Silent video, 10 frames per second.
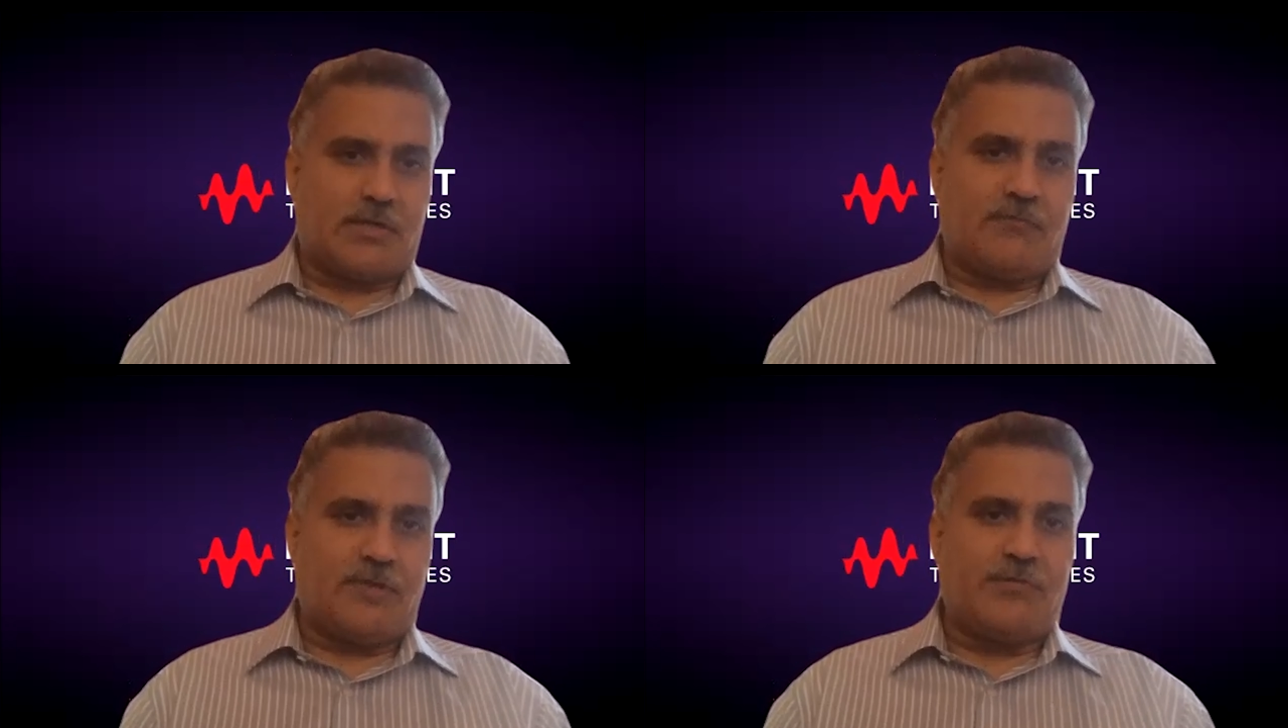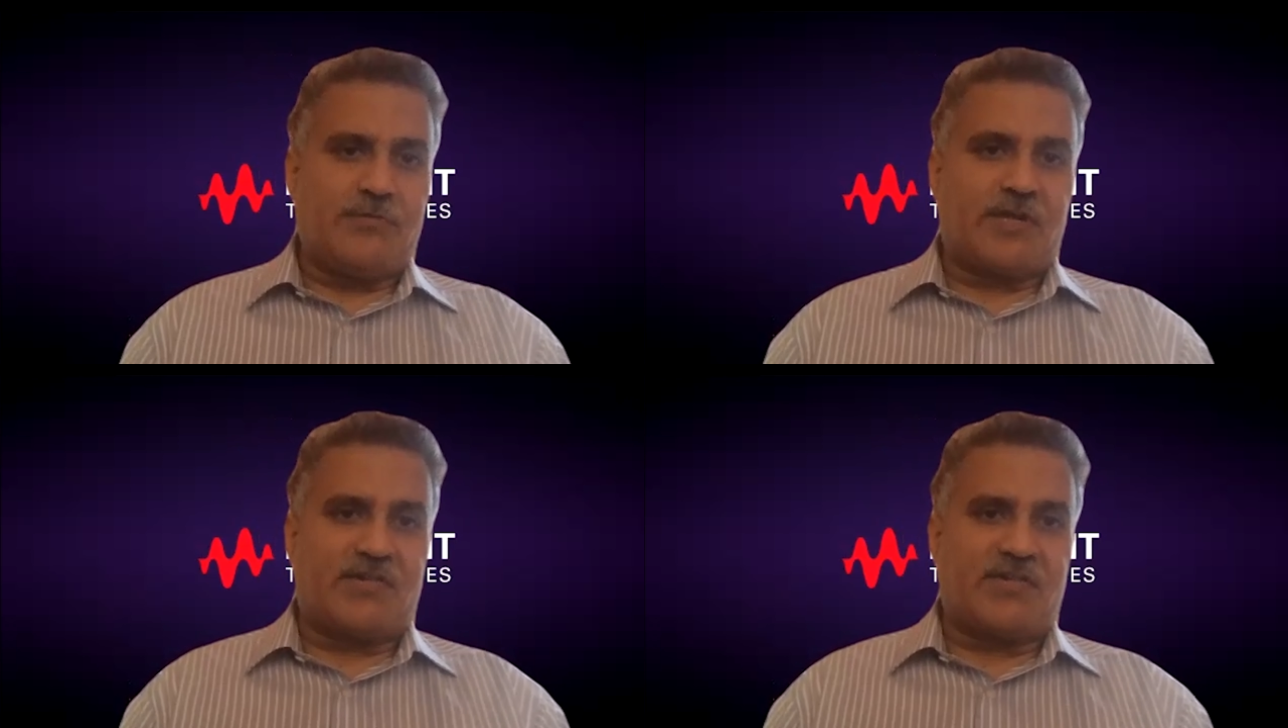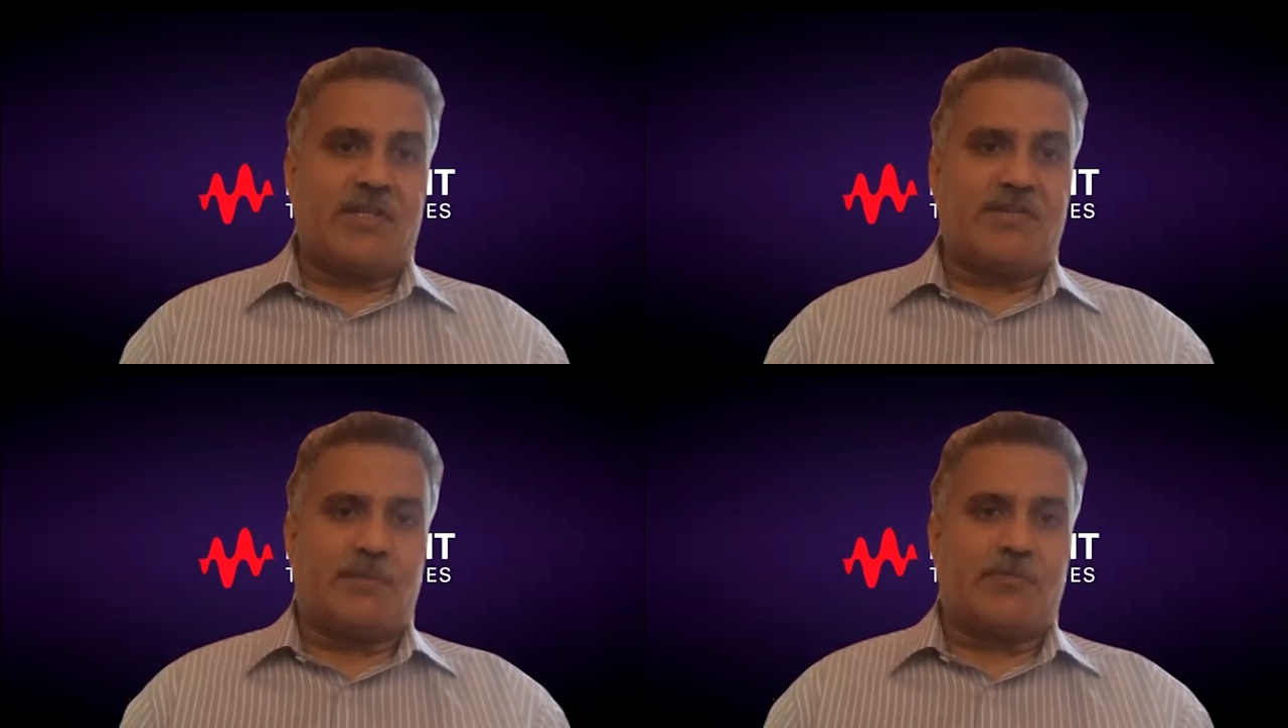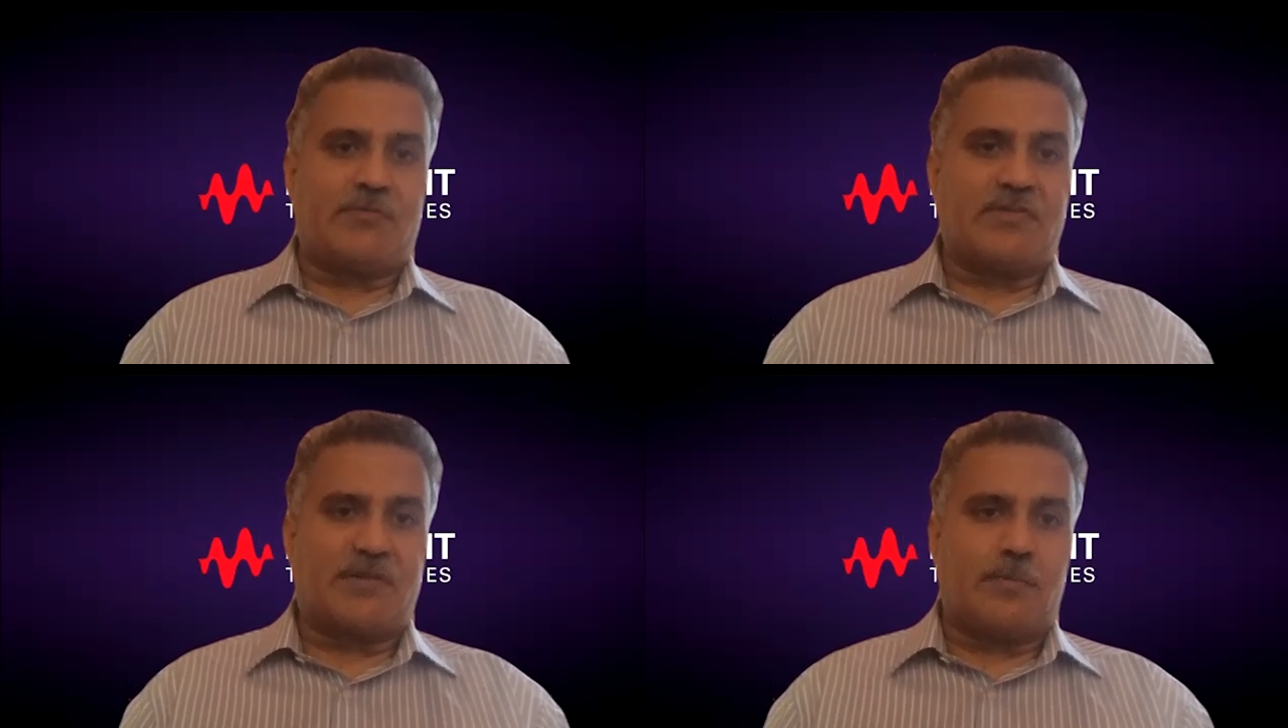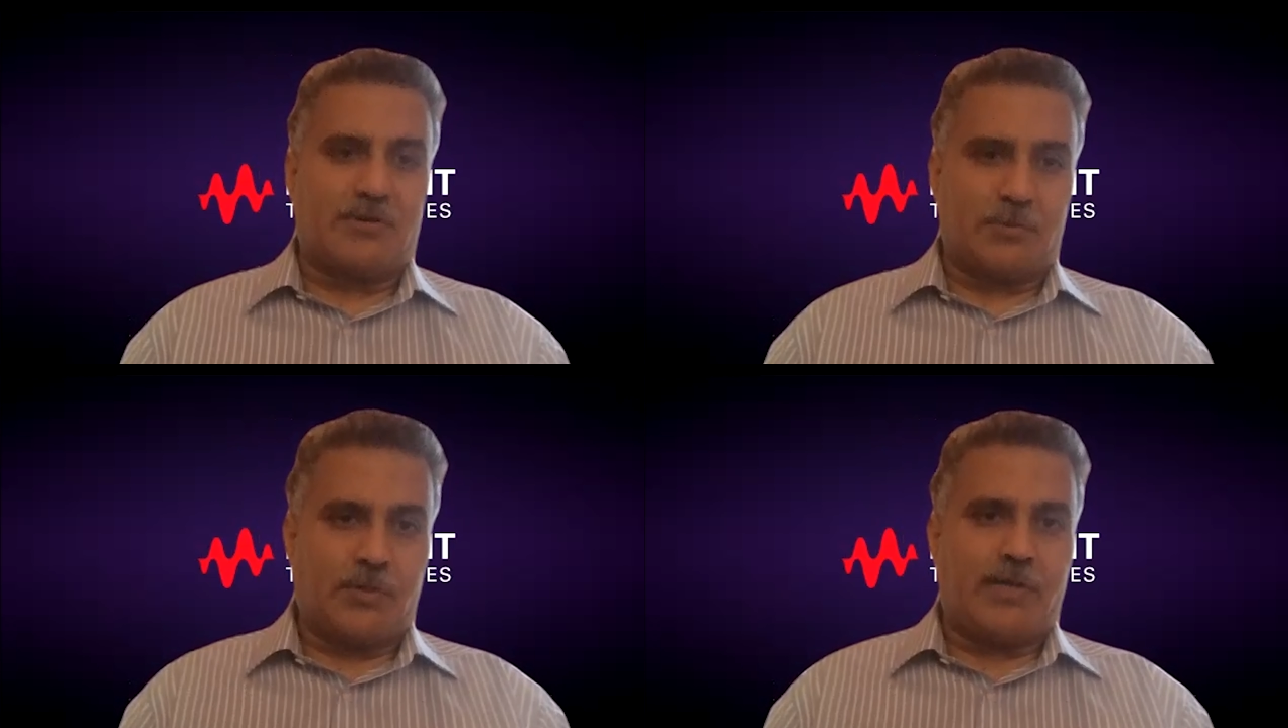when you start seeing some of this come
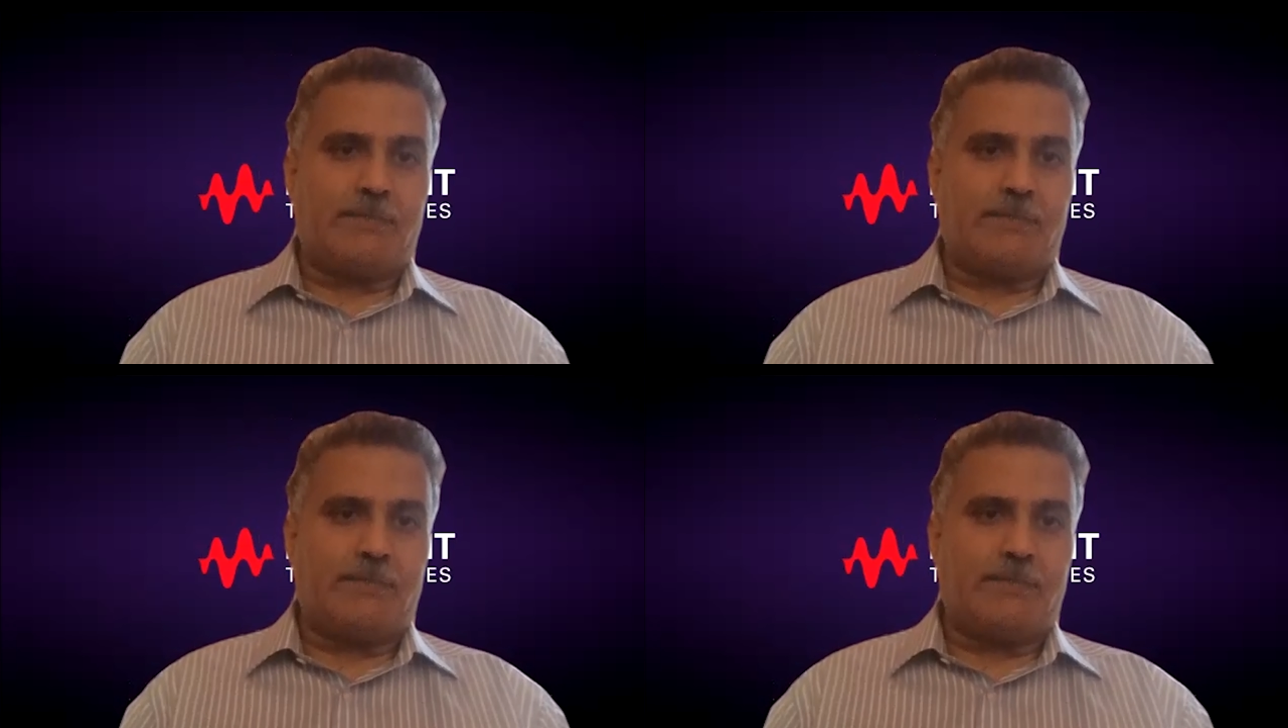into play.